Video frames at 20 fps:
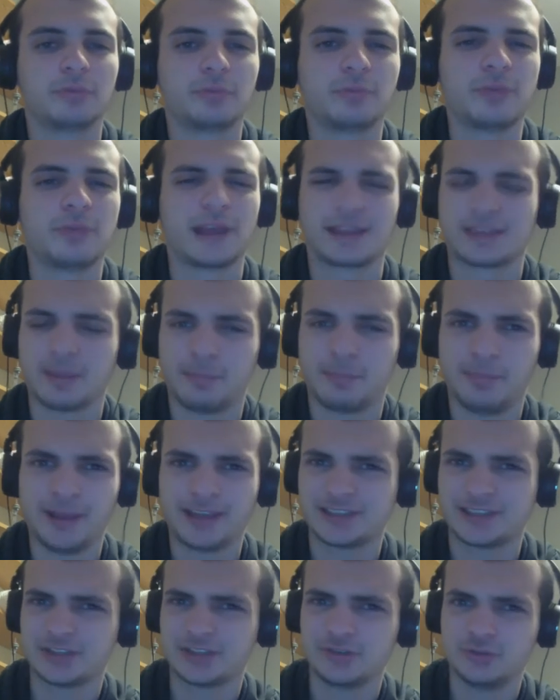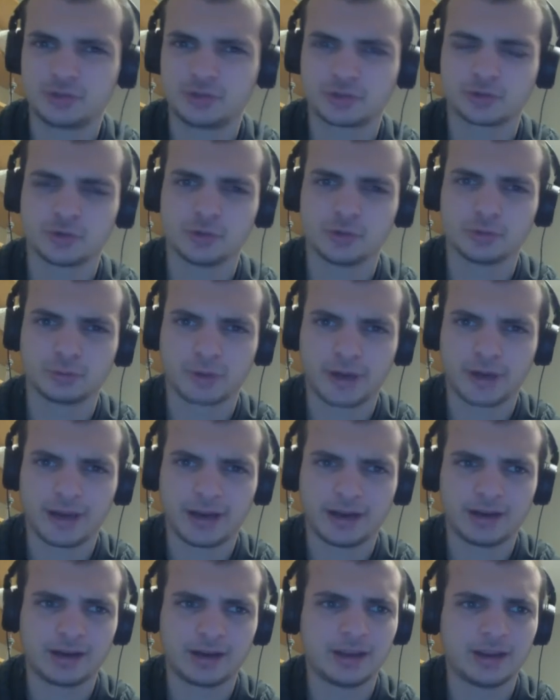like the best neutral
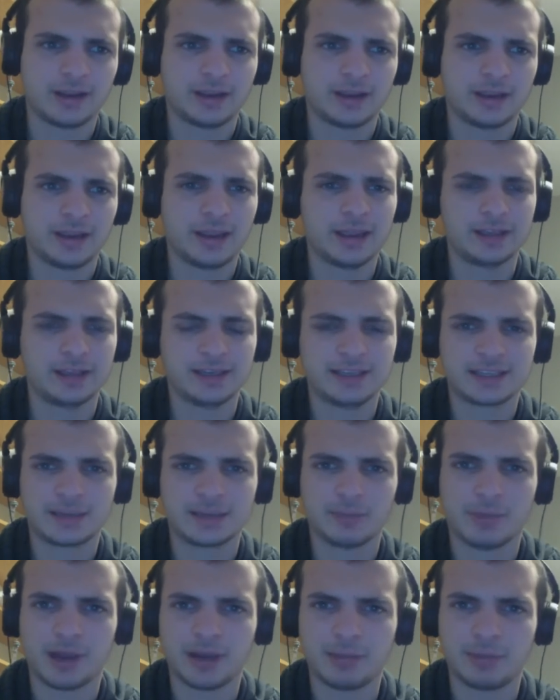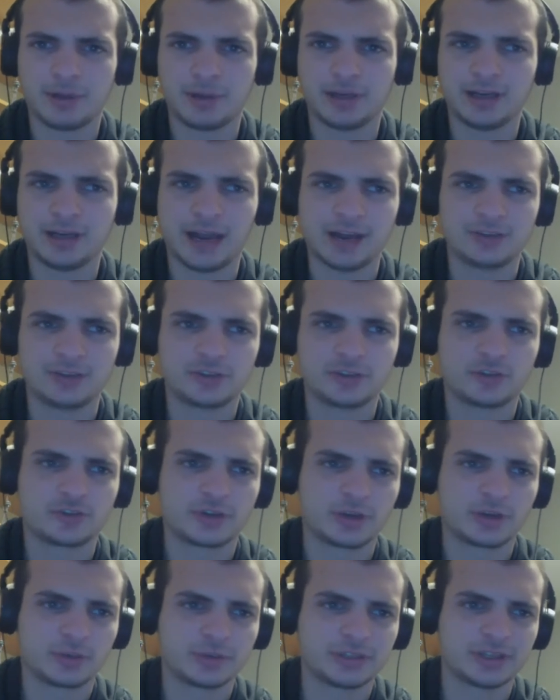rare, at least in my opinion. Azure
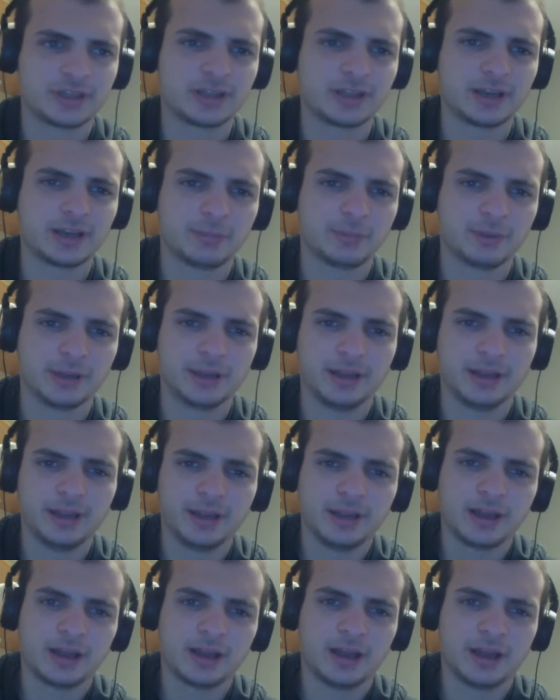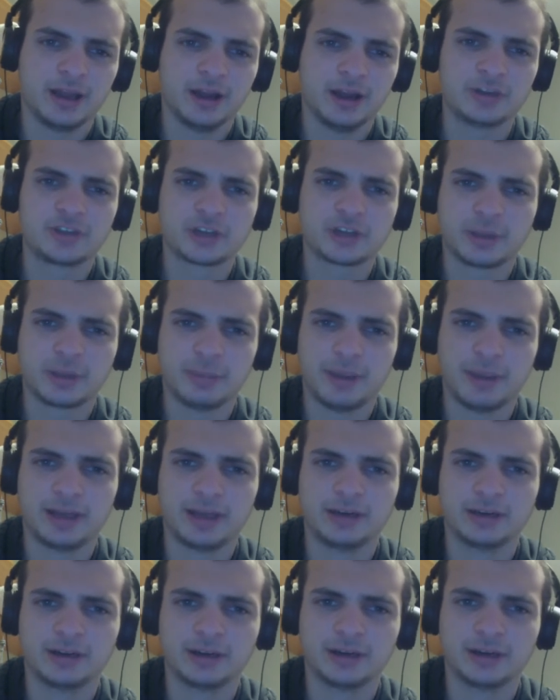Drake was in there, but Argent
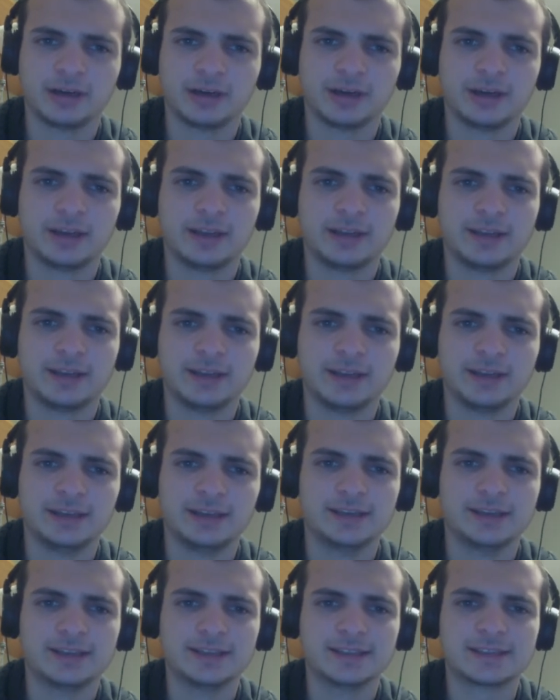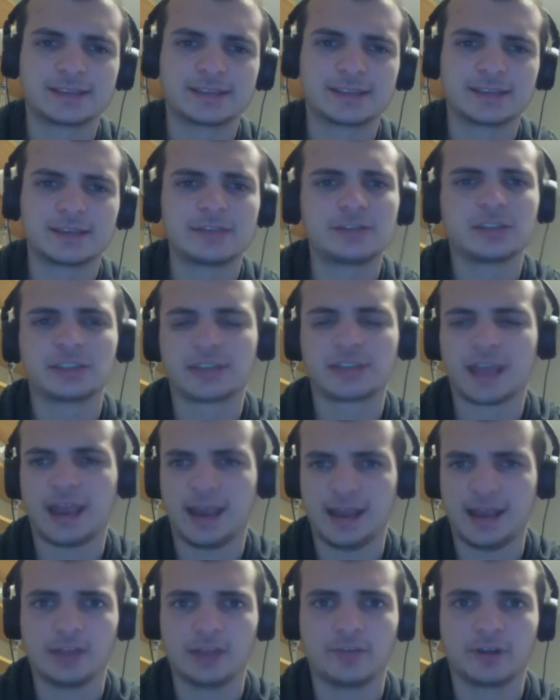Commander is just a
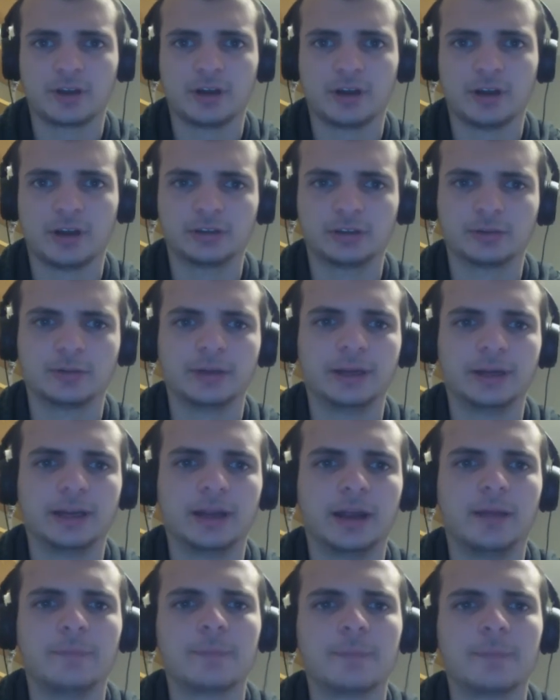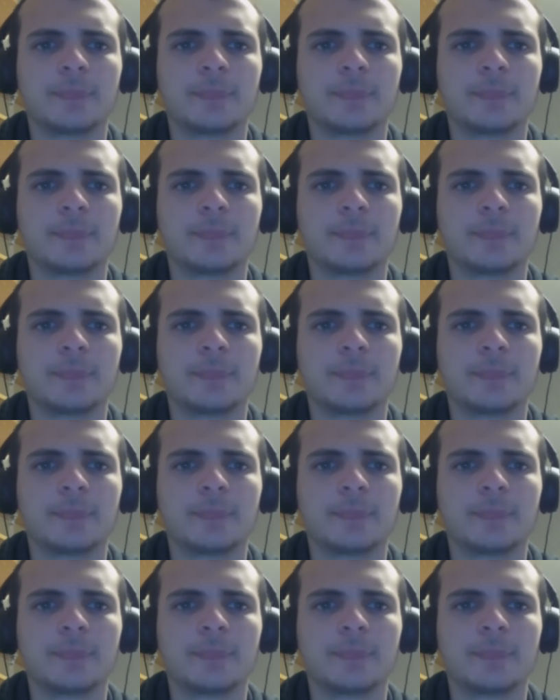hell of a card in Arena.